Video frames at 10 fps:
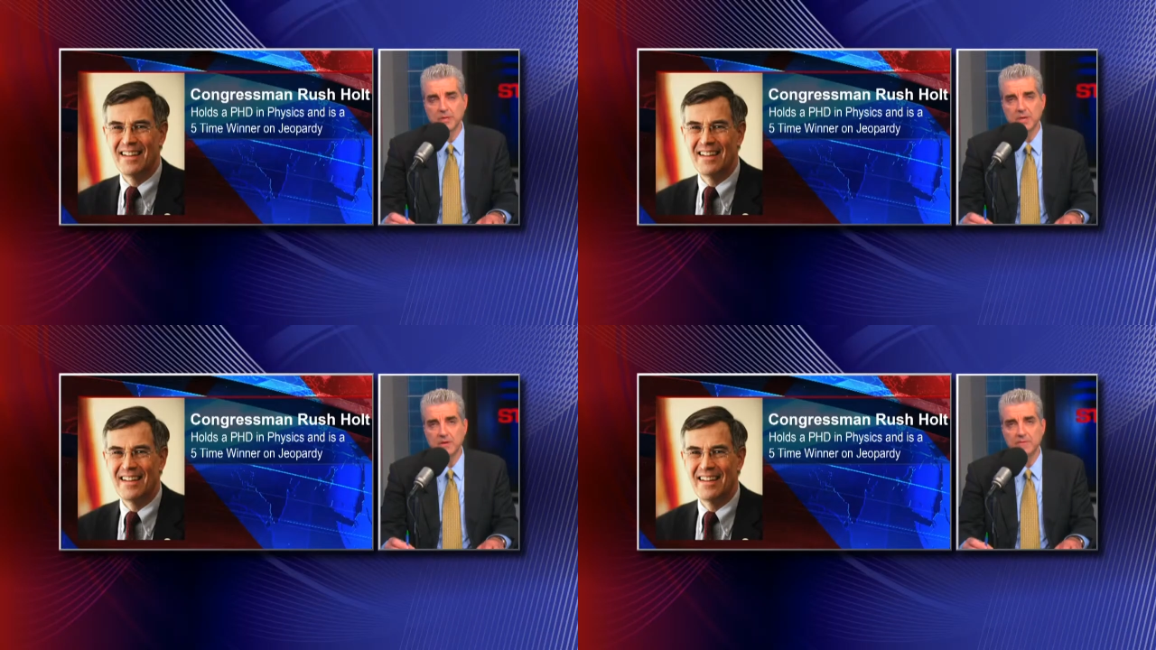
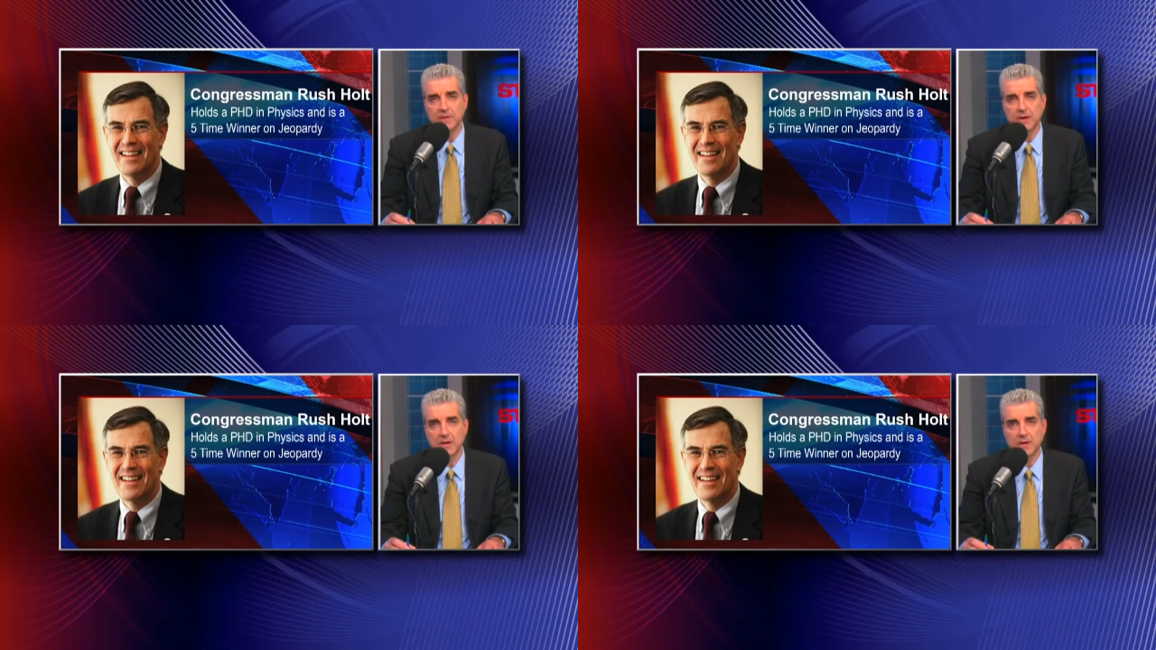Speaker 1: believe
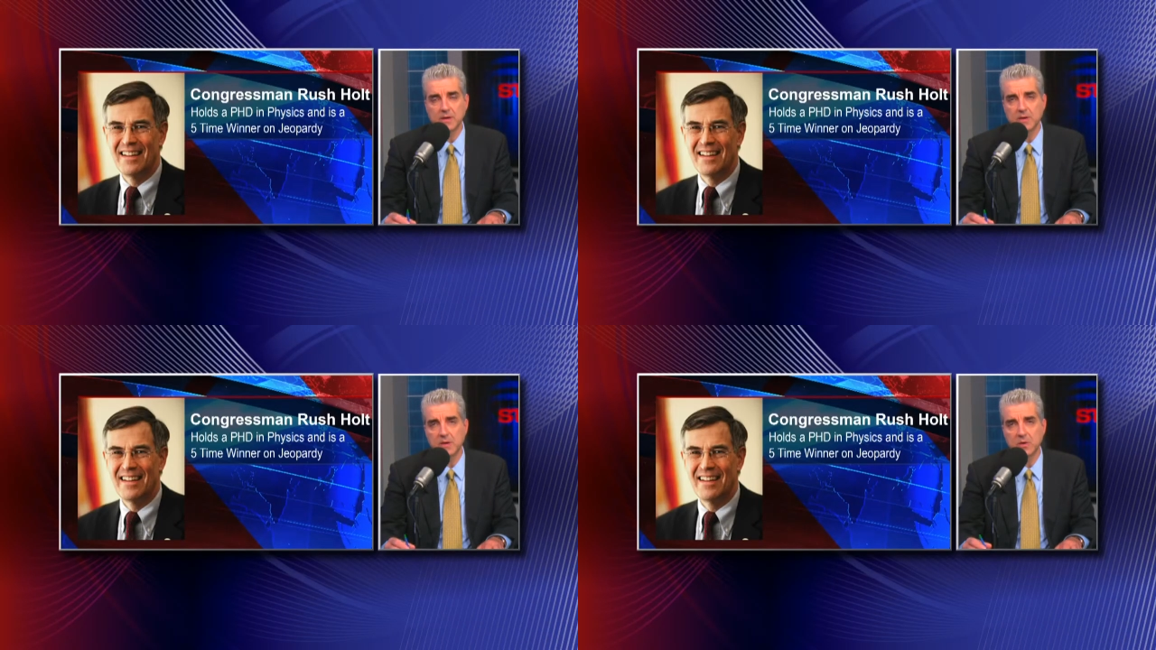
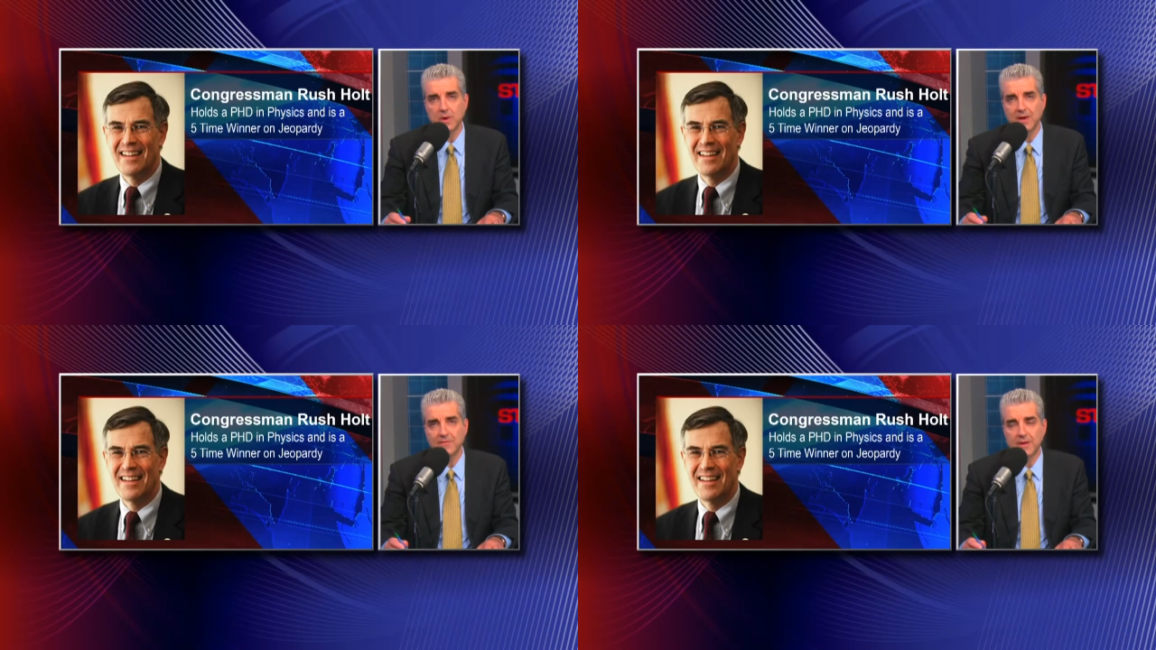you
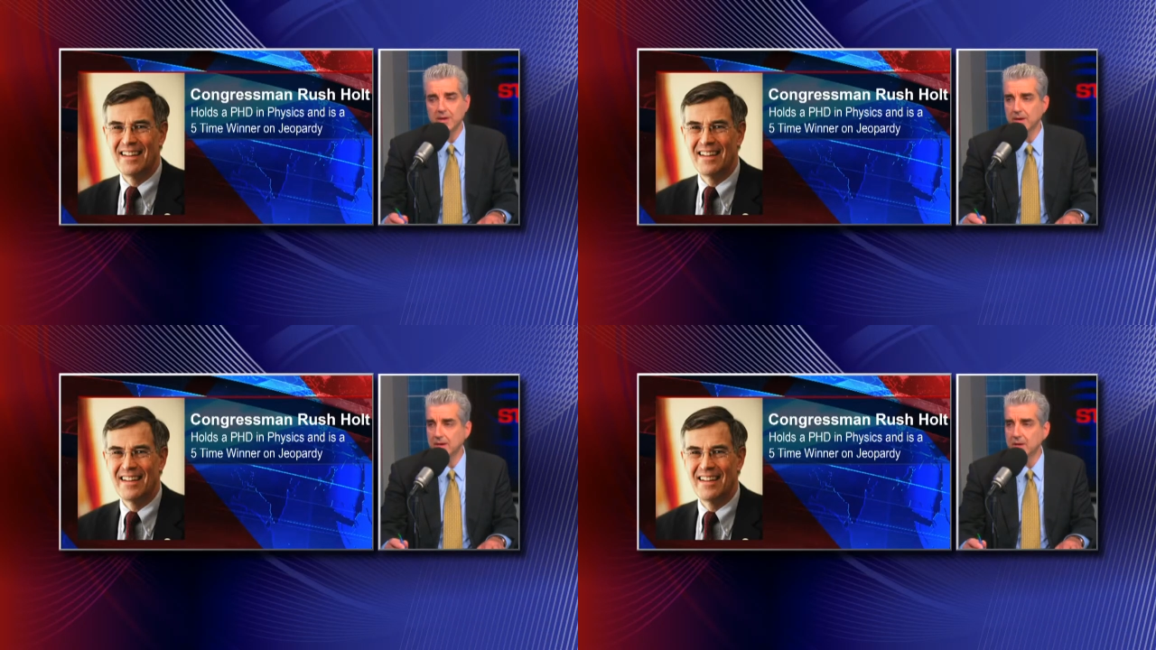have
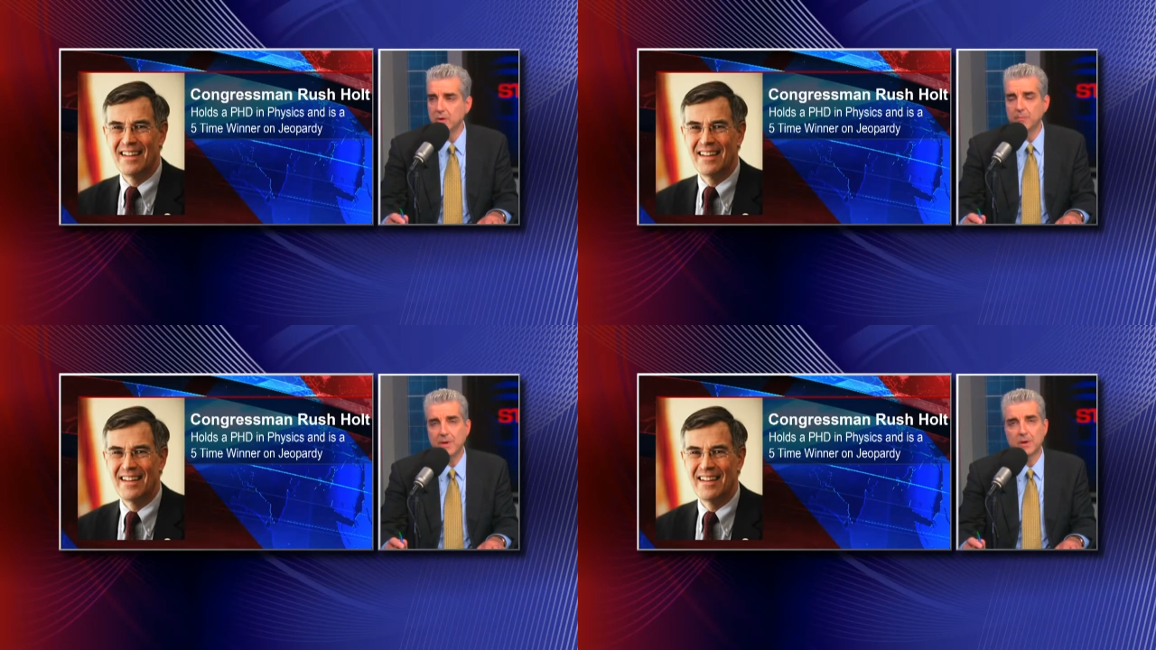
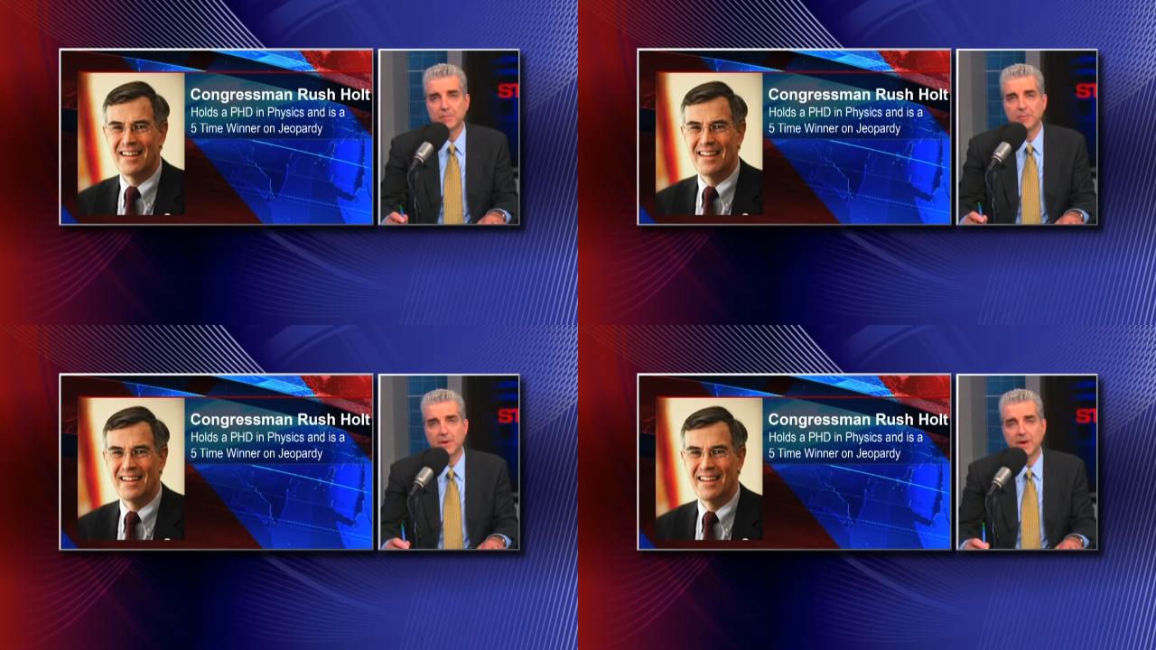you're better
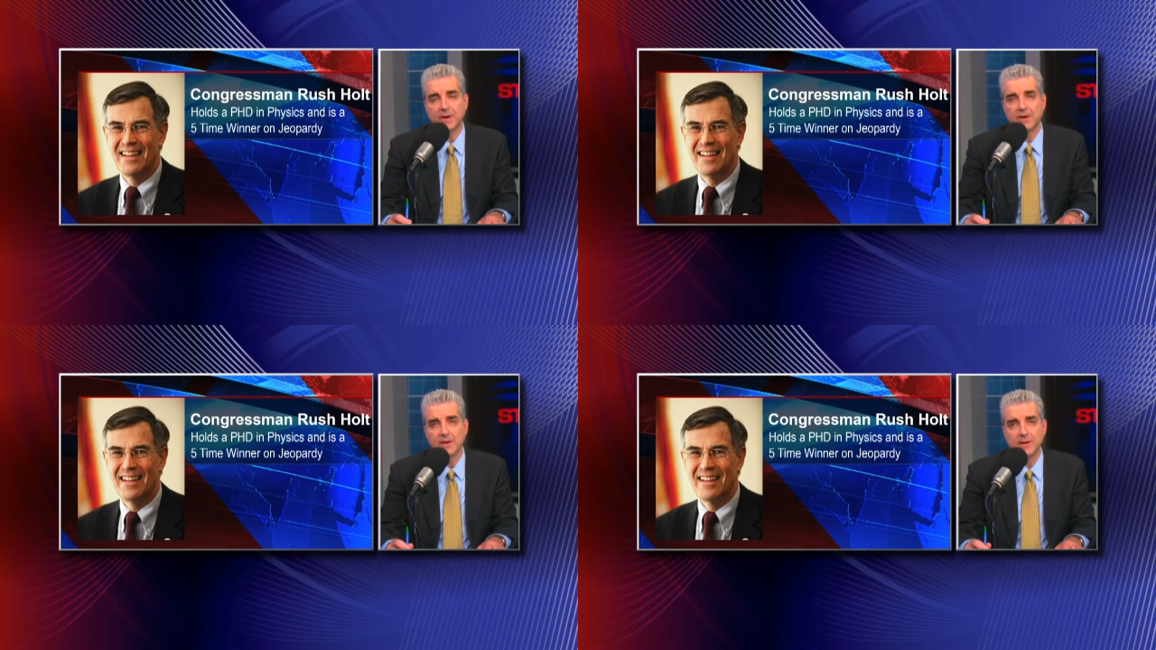
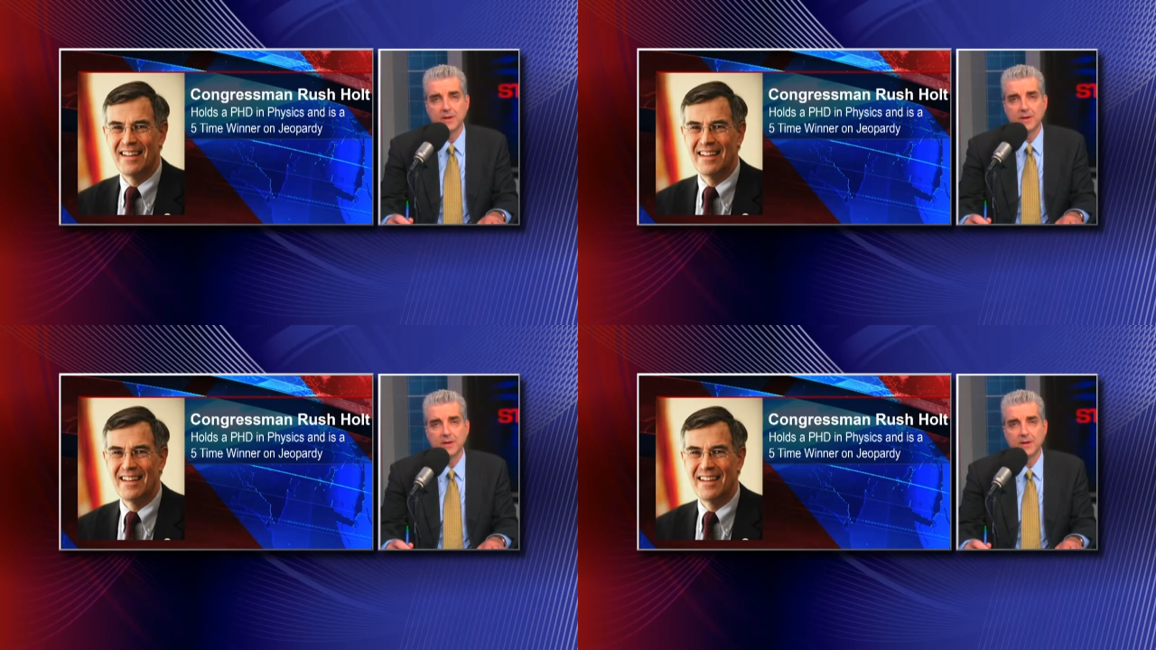prepared